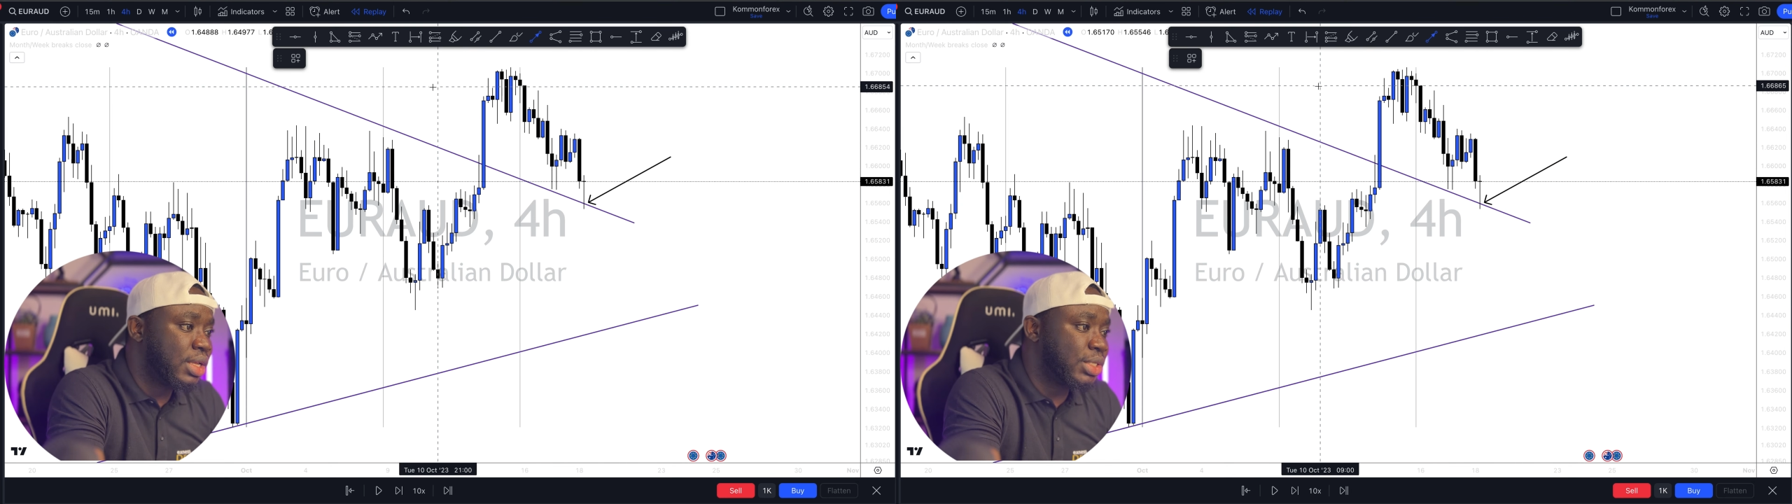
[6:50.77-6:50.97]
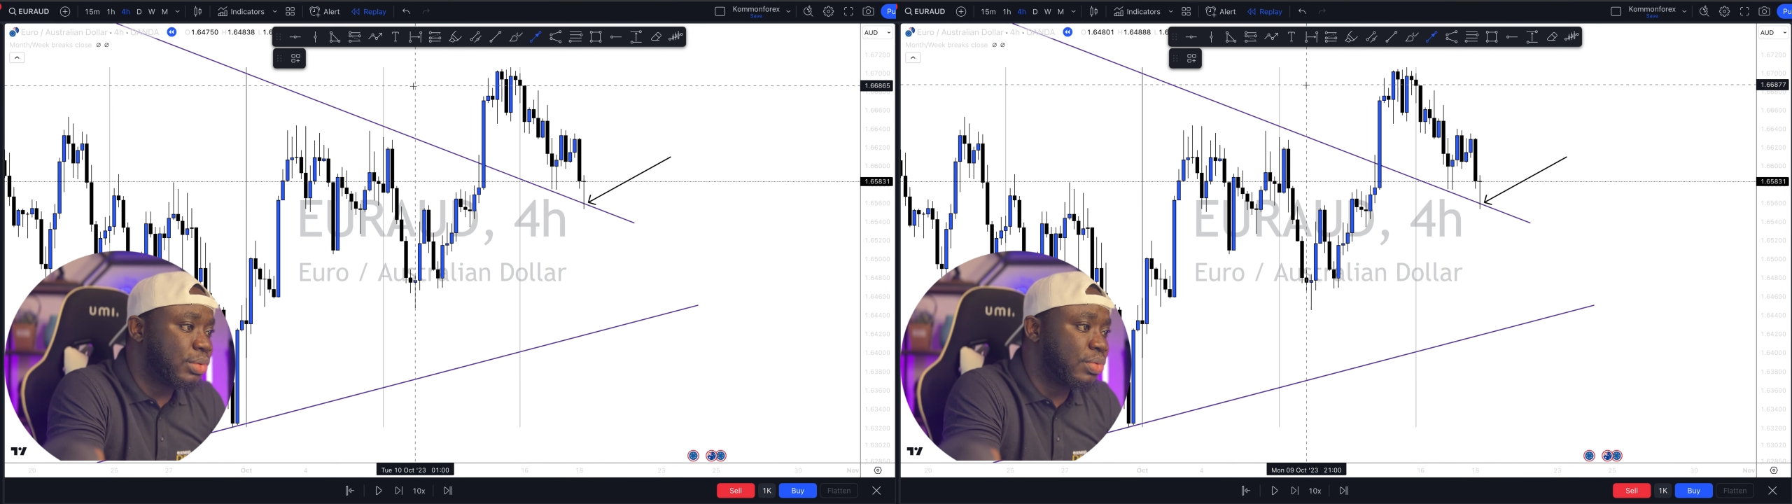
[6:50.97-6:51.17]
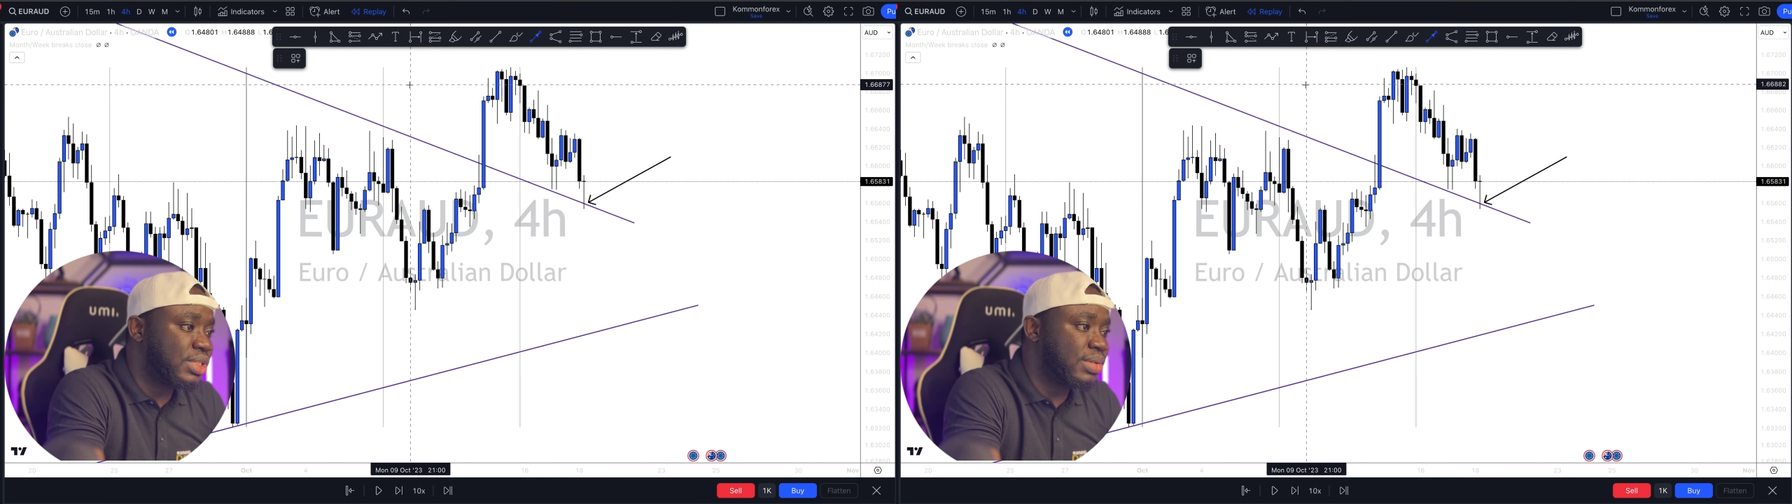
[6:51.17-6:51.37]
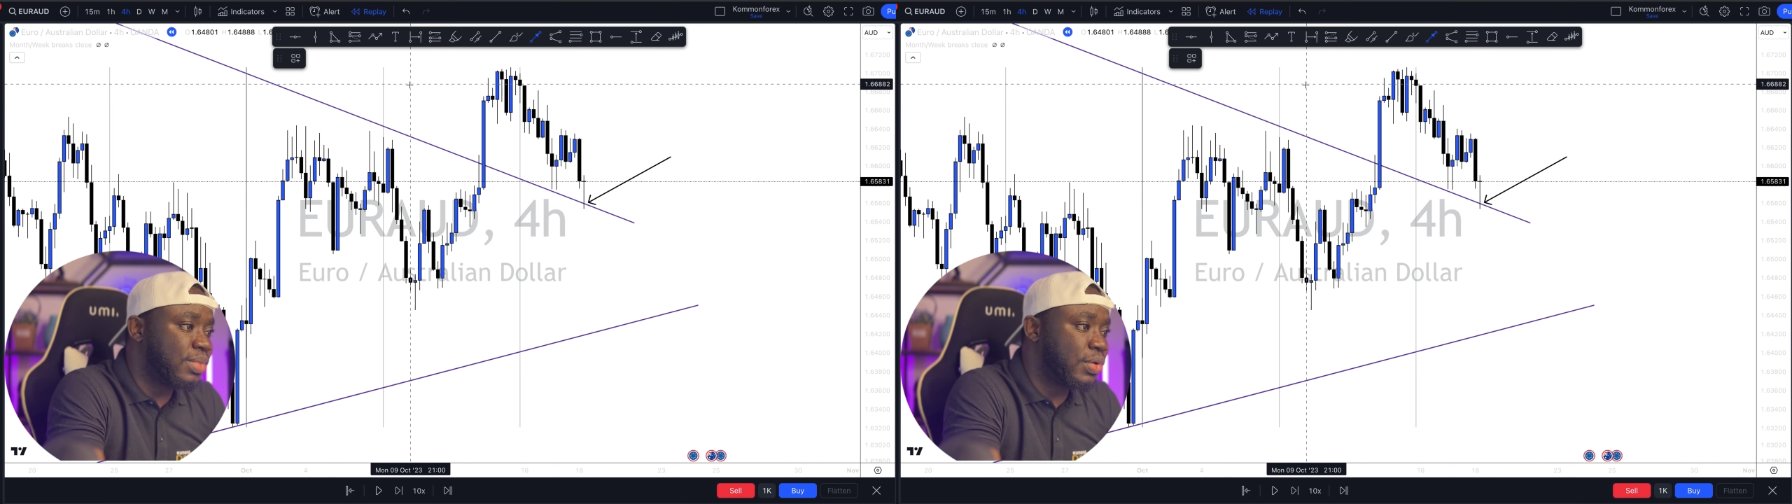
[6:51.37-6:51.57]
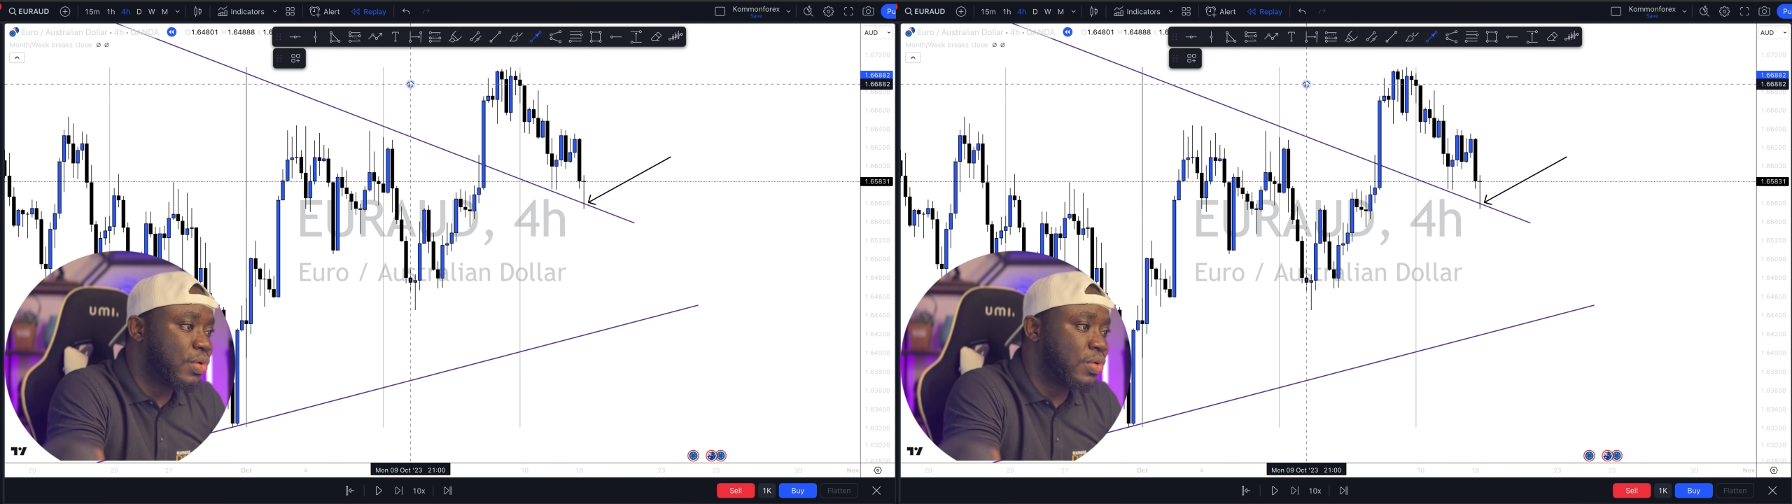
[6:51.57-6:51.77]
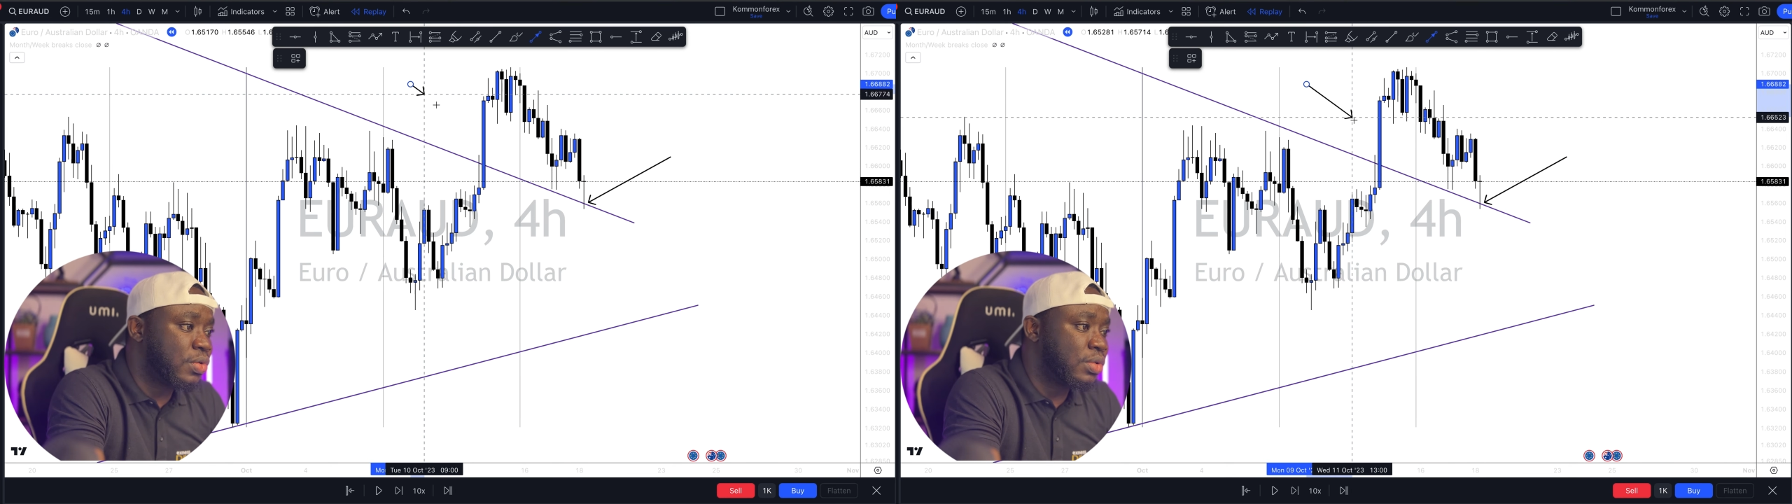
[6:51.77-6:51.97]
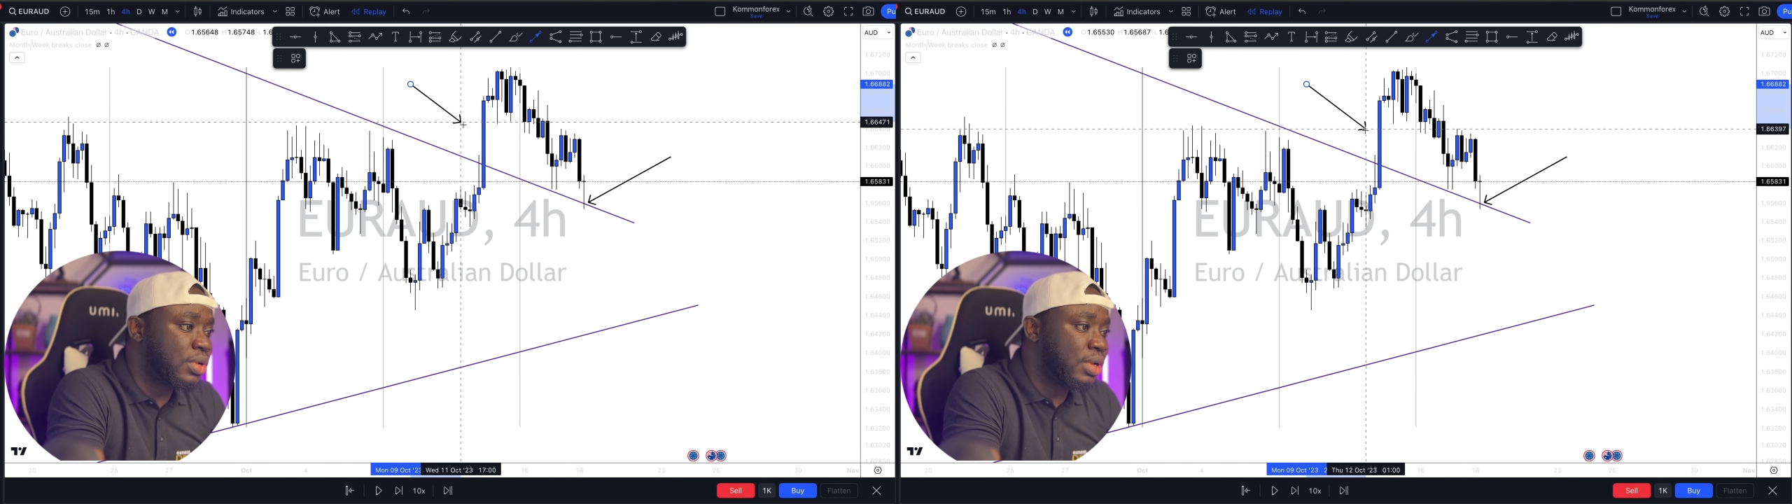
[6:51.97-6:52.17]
is what we simply call